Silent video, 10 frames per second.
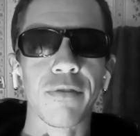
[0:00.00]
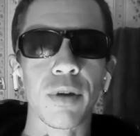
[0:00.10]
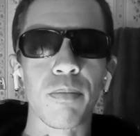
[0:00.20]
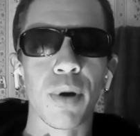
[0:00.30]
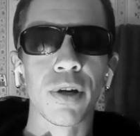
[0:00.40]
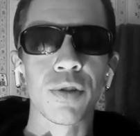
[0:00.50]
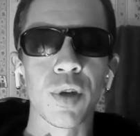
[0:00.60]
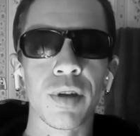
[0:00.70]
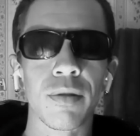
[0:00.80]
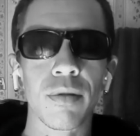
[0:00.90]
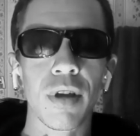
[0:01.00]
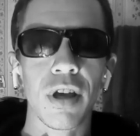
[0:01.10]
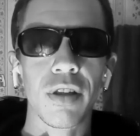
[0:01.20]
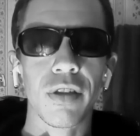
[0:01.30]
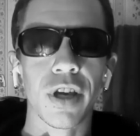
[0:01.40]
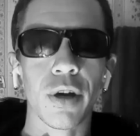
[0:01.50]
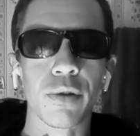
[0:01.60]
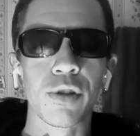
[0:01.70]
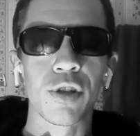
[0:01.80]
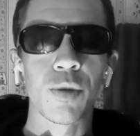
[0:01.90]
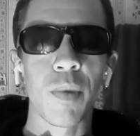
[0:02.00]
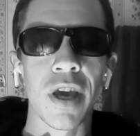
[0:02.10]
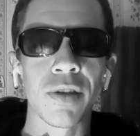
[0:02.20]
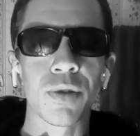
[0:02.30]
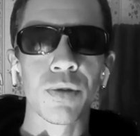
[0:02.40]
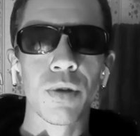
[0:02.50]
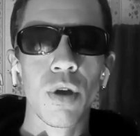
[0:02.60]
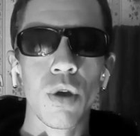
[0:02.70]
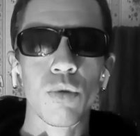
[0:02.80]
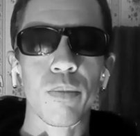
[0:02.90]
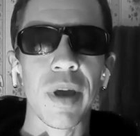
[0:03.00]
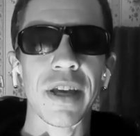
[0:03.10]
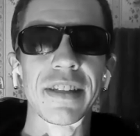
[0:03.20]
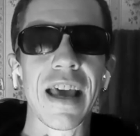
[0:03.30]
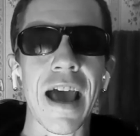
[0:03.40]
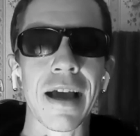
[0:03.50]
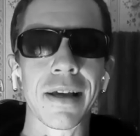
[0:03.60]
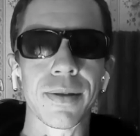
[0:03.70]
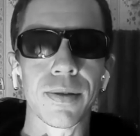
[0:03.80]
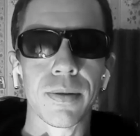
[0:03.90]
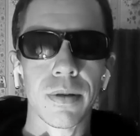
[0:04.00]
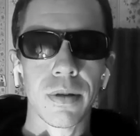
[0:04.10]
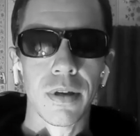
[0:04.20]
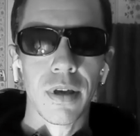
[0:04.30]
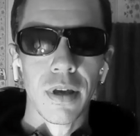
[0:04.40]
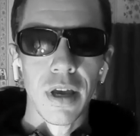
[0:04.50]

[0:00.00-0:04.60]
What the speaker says: Every person that goes to space will pay a tax.